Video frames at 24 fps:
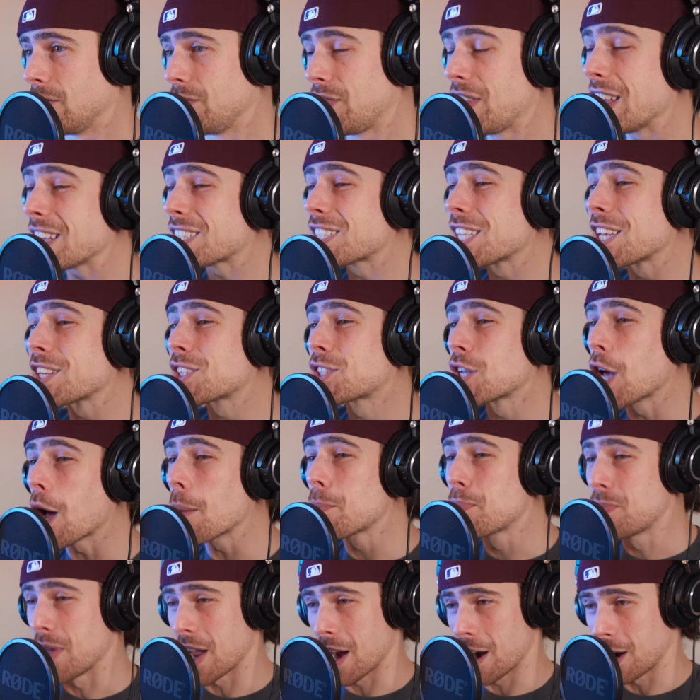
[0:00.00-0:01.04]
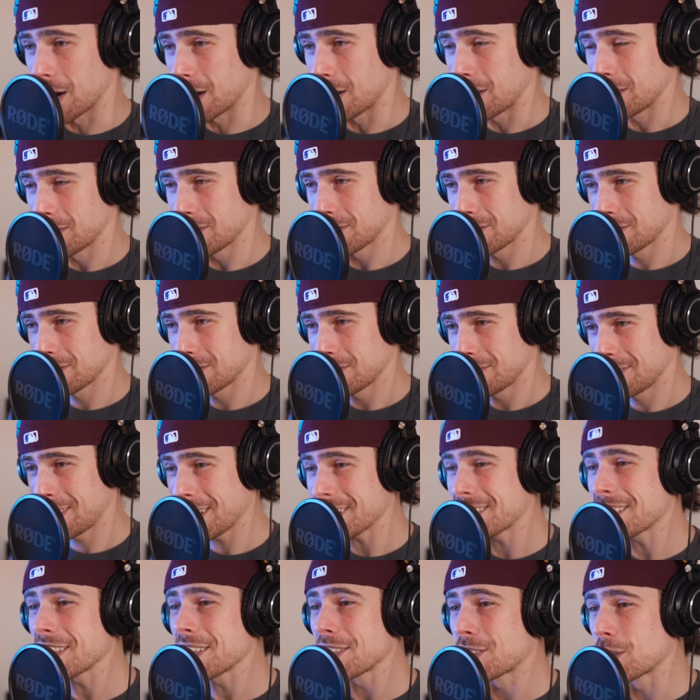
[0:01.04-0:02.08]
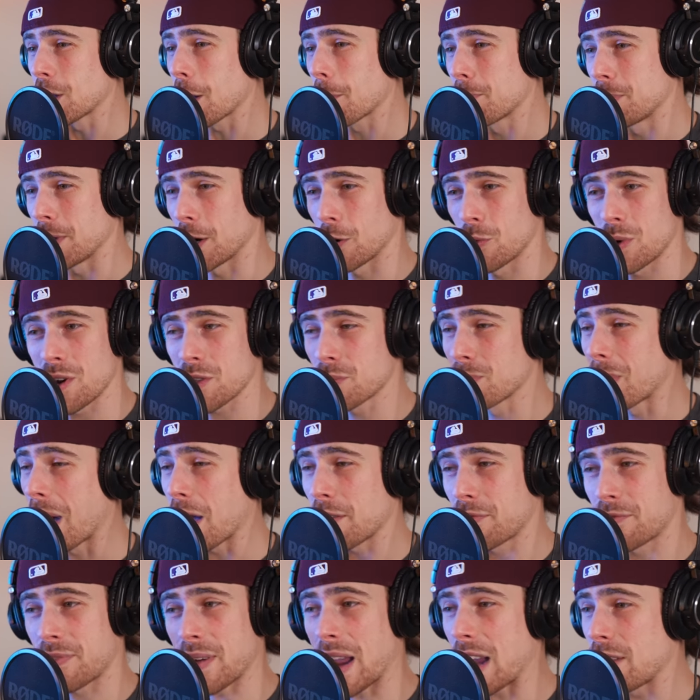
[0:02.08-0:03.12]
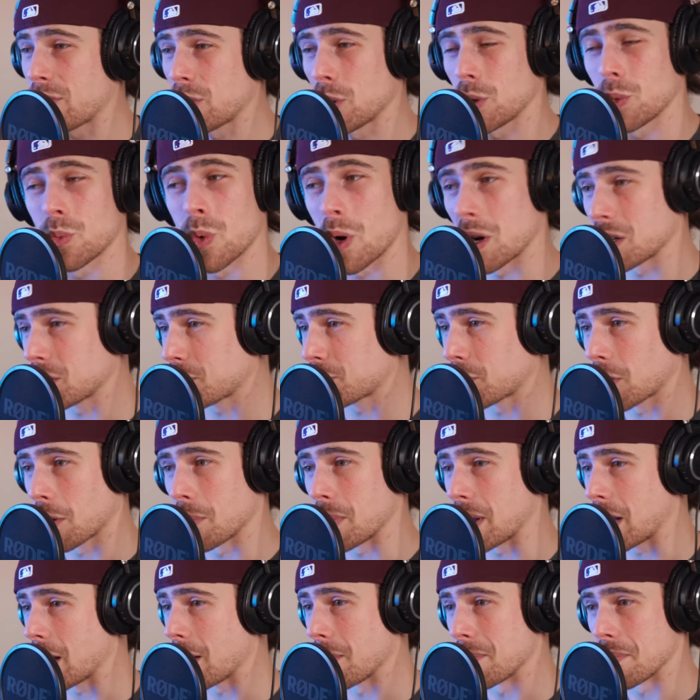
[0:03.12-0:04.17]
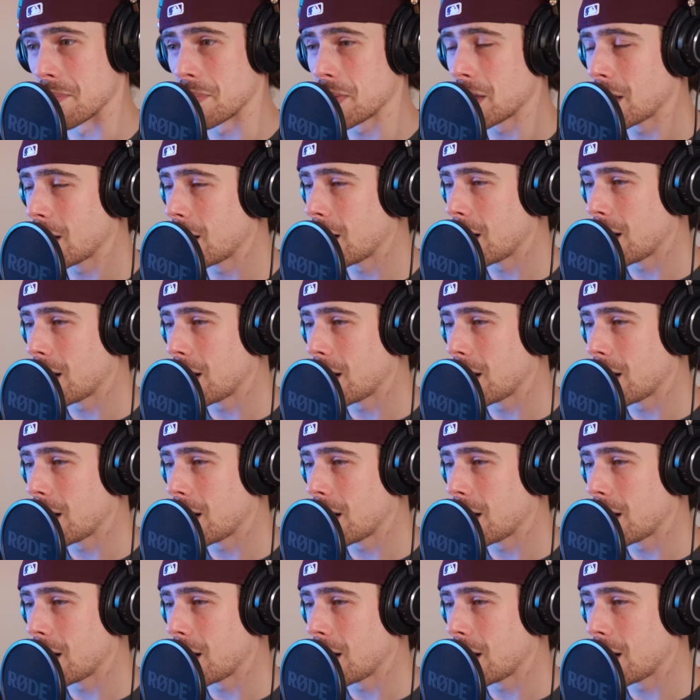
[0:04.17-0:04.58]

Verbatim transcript: This is up there. This is up there with my favorite ones from him.